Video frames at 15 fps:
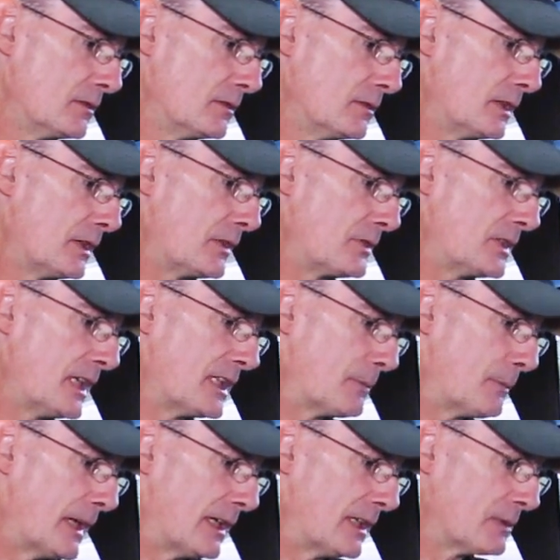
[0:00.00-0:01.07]
annunciator
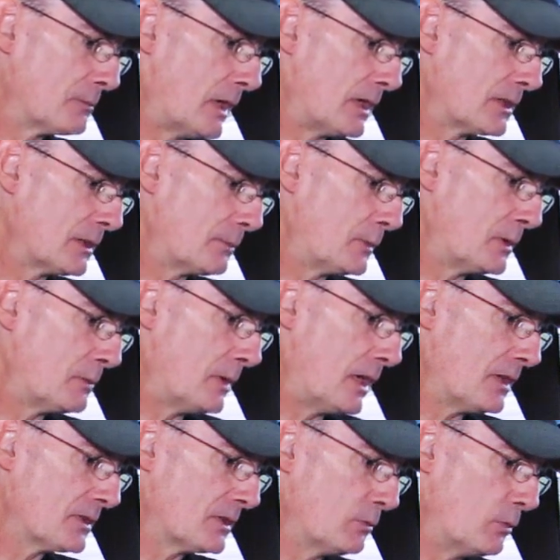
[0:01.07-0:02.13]
panel is marked up with
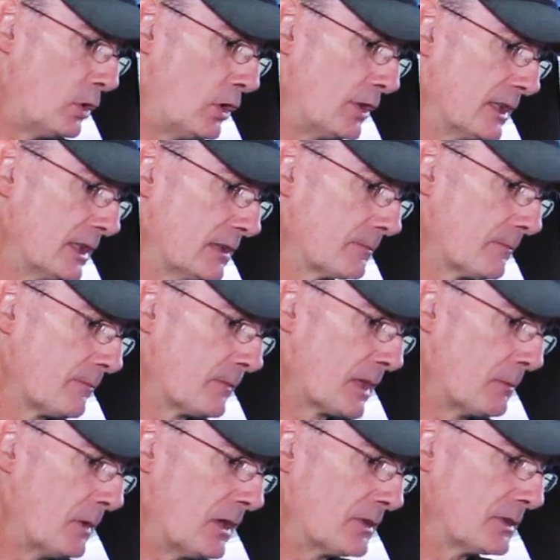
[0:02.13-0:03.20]
master warning,
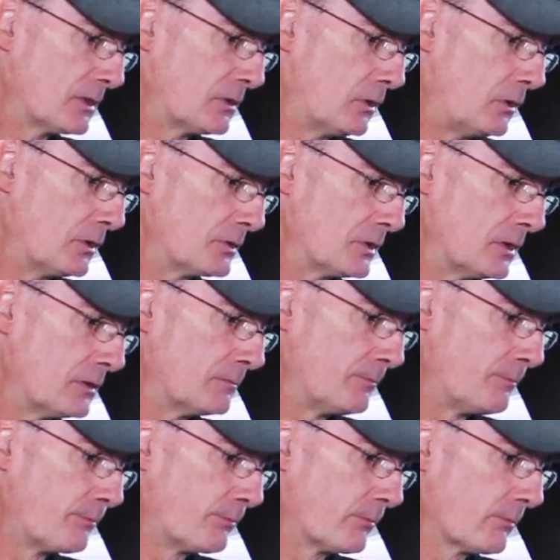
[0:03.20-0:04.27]
master caution,
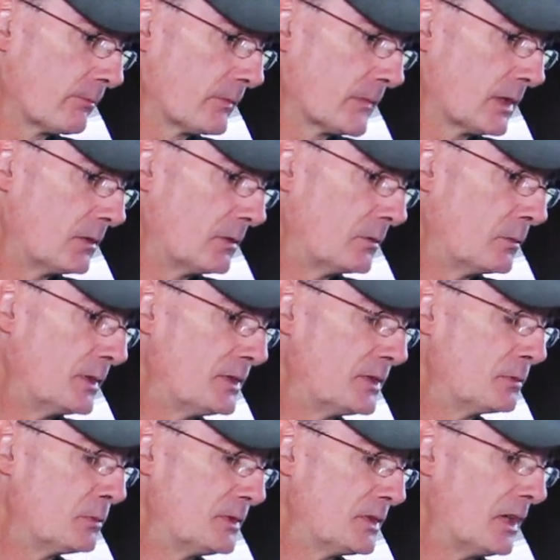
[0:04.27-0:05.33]

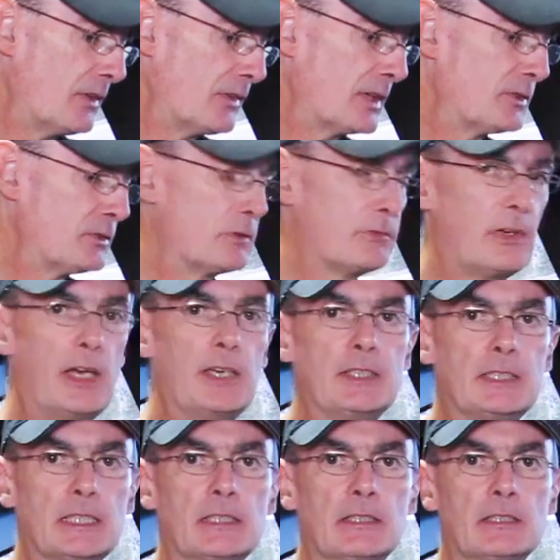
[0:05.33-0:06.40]
which are things you'll find
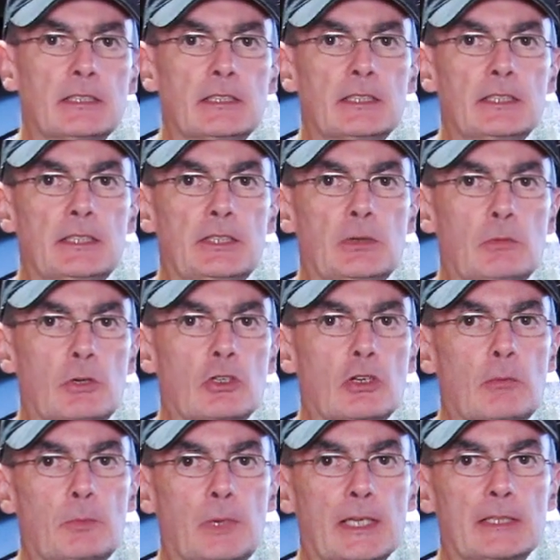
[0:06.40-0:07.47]
in, you know, more
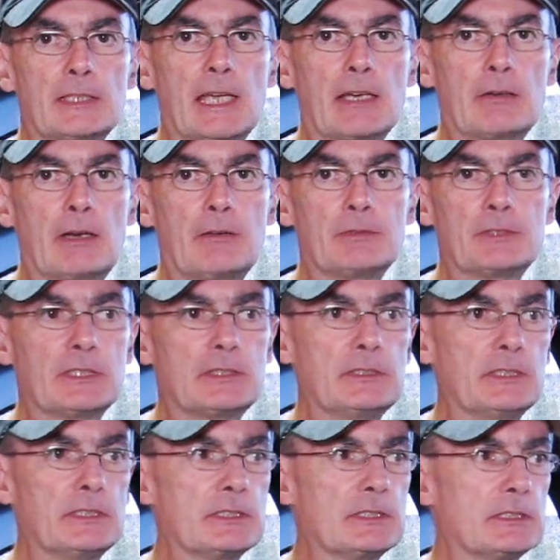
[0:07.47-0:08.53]
complex aircraft such
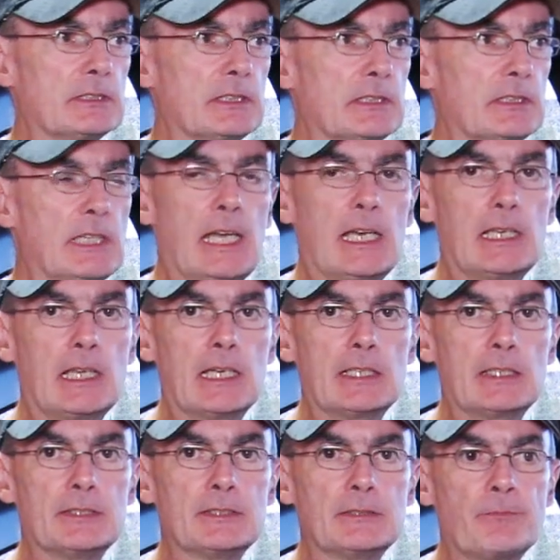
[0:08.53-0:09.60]
as
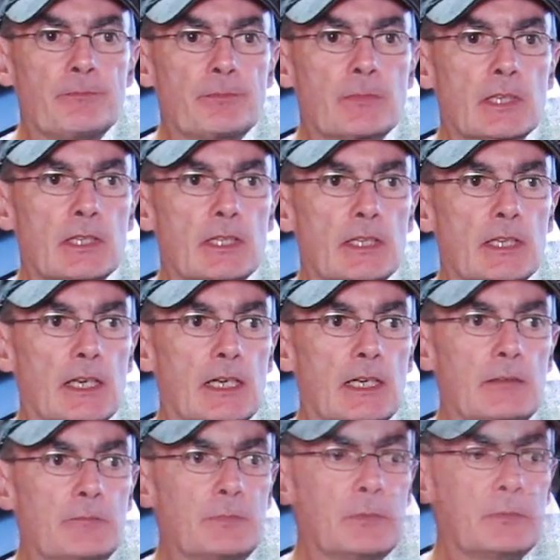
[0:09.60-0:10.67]
airliners,
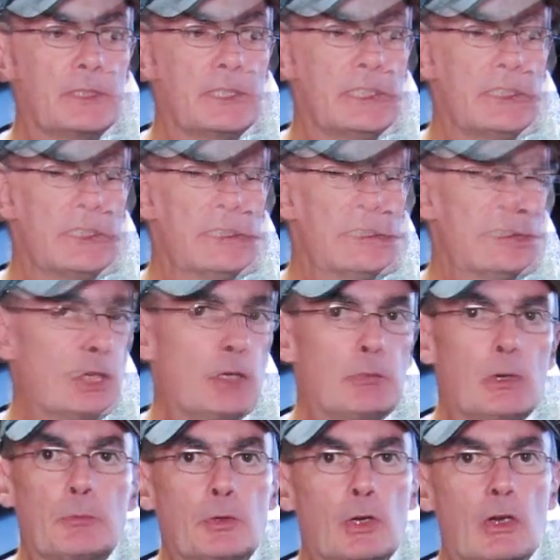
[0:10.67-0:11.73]
probably
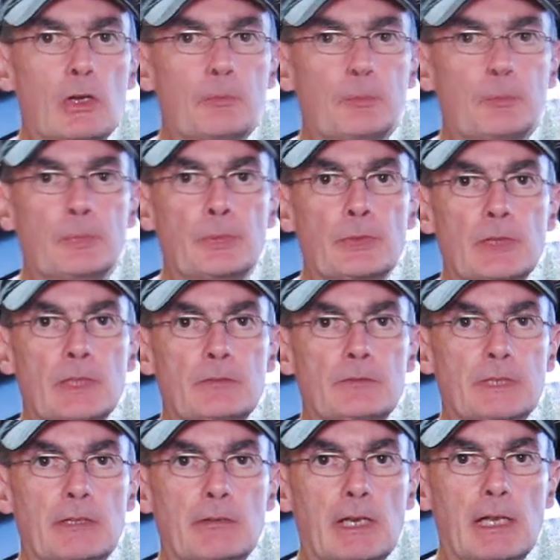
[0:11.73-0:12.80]
turboprop,
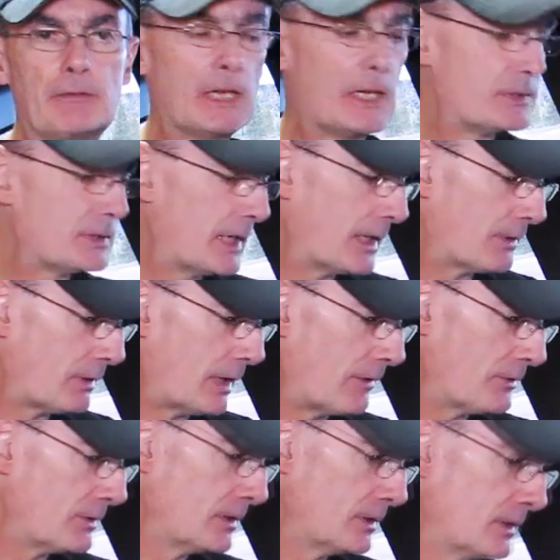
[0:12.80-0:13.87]
general aviation
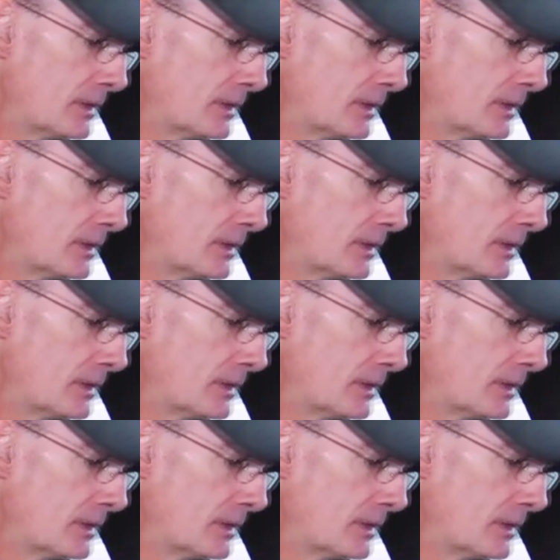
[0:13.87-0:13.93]
aircraft.